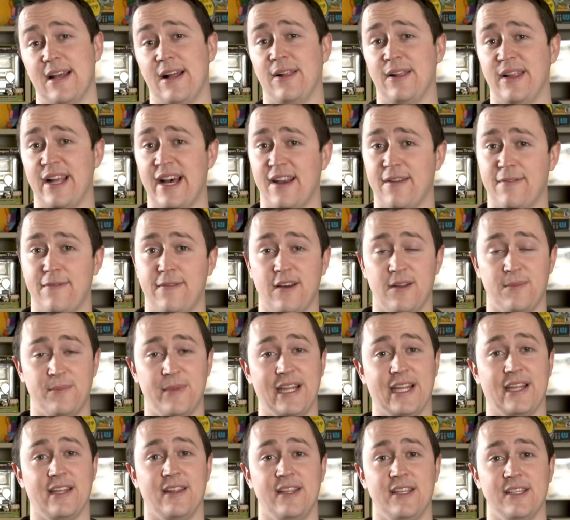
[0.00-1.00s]
a lot of fun
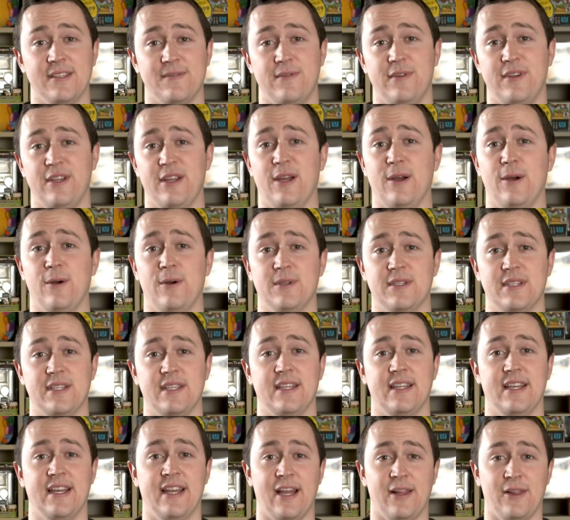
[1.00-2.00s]
making these videos,
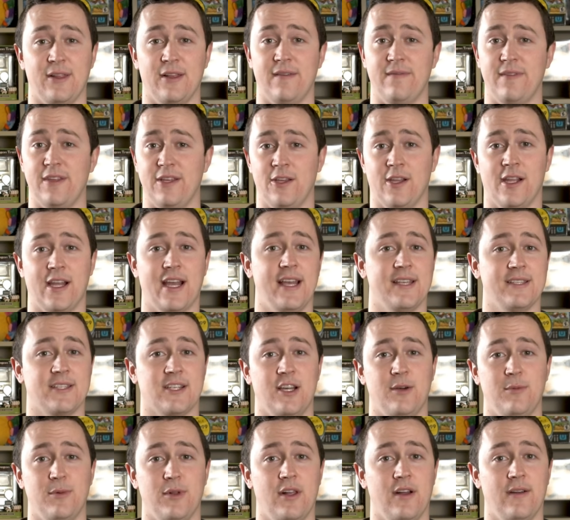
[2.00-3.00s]
and I love that you guys
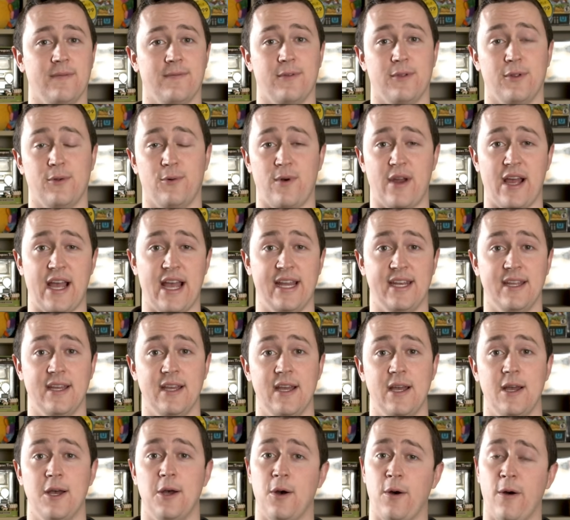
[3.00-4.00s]
come along for the ride.
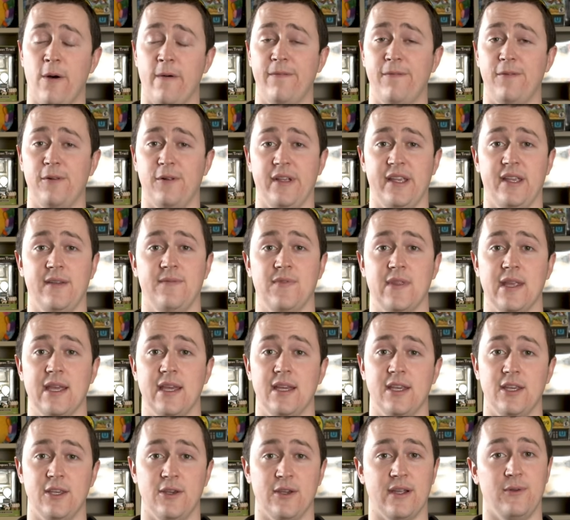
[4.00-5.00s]
Hopefully,
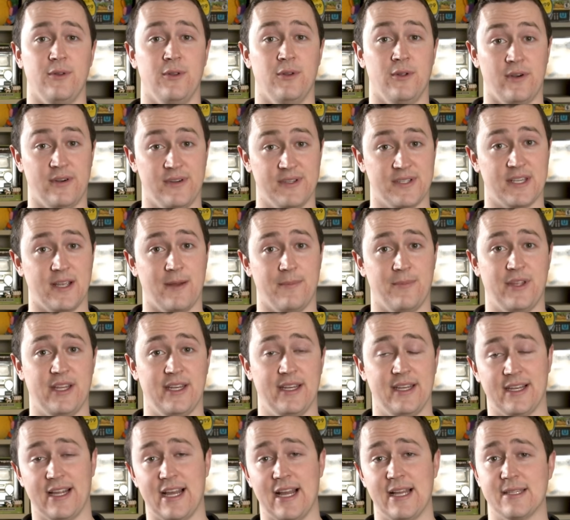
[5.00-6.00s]
you learned something
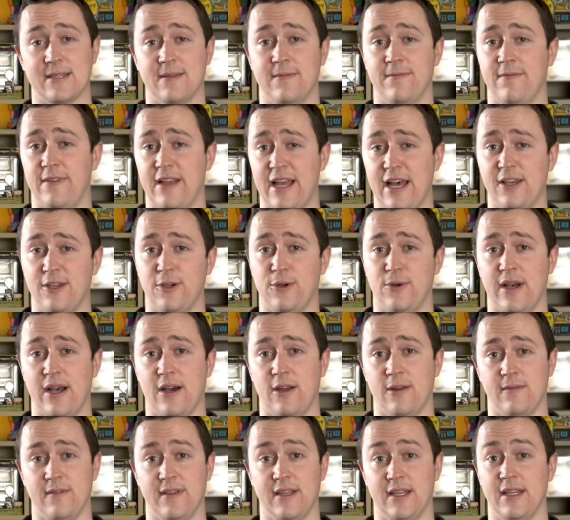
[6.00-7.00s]
and got some value
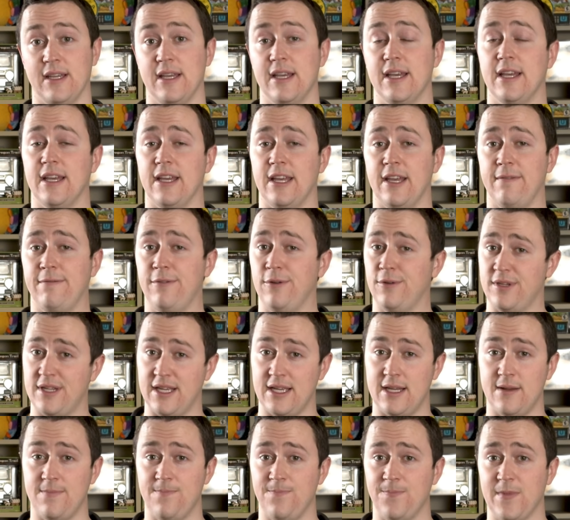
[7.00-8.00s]
out of it. If you
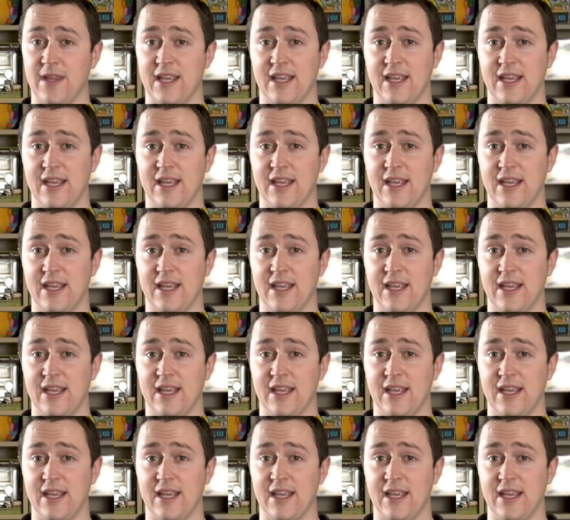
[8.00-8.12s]
did,